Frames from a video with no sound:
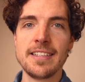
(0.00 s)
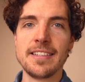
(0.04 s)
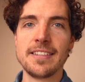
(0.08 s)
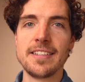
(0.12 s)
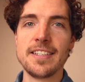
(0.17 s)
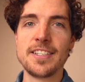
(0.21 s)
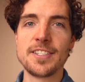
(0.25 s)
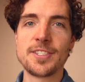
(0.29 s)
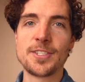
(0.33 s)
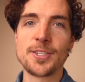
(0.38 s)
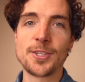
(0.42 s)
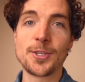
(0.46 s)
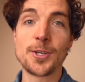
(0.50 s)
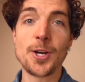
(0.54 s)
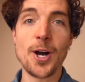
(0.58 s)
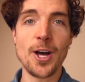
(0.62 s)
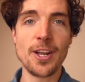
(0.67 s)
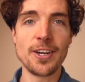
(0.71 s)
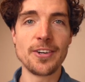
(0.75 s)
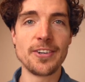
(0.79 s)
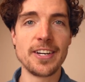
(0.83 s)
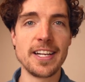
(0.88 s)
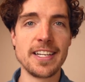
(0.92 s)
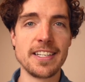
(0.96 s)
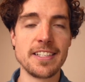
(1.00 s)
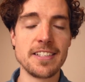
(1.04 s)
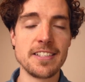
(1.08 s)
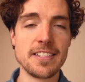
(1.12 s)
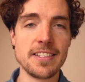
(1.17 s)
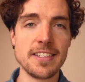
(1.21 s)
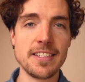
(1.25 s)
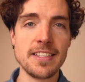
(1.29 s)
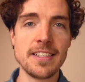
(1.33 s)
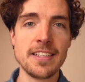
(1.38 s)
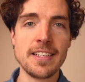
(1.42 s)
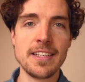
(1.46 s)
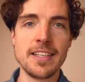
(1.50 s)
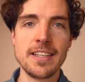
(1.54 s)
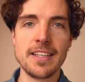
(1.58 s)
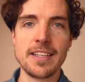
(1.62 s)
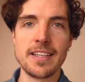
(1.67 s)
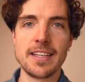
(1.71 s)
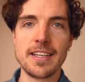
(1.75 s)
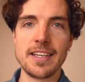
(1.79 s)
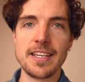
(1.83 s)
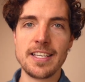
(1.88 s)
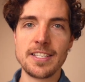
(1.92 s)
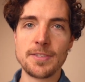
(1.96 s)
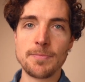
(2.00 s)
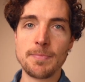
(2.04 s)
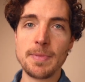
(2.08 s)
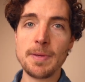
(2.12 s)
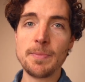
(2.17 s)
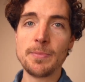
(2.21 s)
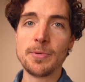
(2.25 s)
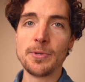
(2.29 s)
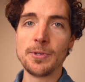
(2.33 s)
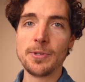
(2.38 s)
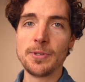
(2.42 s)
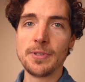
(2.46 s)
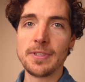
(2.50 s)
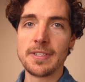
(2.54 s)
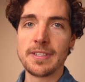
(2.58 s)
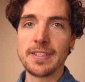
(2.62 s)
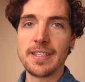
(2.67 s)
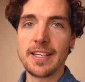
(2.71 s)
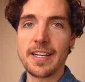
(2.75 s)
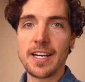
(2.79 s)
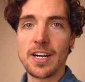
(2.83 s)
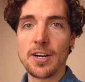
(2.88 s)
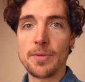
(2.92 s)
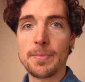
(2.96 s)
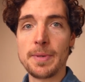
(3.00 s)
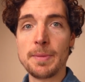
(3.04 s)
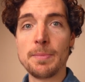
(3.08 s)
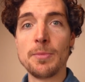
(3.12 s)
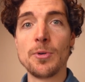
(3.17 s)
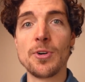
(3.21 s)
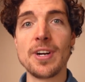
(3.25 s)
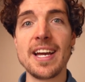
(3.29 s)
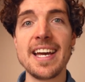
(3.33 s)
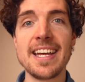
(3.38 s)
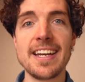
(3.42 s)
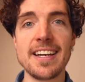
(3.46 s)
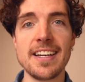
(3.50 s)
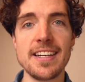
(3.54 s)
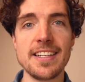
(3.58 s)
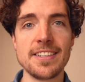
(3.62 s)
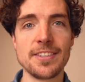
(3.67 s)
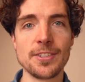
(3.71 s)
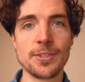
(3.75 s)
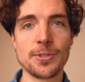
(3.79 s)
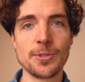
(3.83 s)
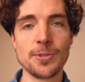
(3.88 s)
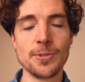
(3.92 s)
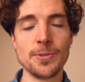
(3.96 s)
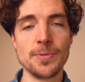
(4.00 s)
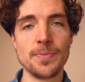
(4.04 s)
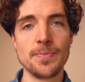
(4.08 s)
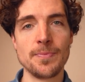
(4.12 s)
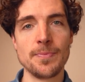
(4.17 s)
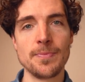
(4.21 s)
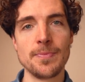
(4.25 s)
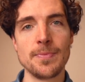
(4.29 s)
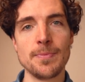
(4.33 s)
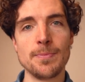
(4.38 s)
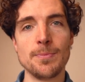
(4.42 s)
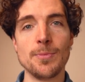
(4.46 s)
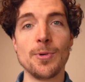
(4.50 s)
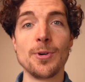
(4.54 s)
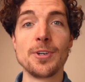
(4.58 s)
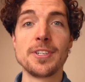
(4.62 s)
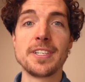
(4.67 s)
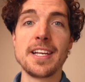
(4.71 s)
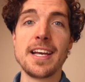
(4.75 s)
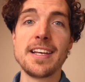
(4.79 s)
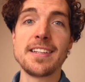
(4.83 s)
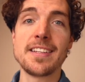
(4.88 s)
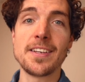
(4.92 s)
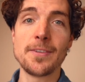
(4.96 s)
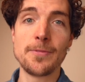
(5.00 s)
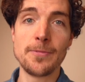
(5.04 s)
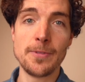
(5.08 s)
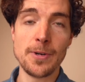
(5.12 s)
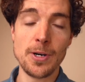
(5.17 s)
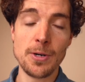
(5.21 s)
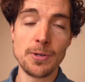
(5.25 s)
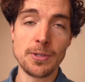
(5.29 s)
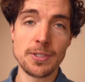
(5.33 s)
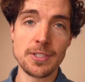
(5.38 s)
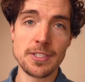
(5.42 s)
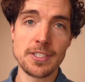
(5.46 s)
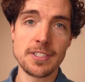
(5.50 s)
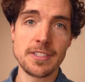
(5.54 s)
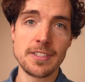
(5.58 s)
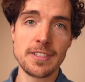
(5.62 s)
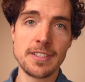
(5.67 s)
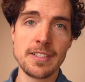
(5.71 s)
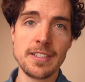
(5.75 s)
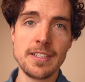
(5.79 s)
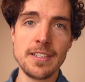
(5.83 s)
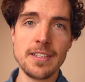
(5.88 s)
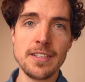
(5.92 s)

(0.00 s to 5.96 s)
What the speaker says: this color energy is people that are a bit more analytical, more data focused.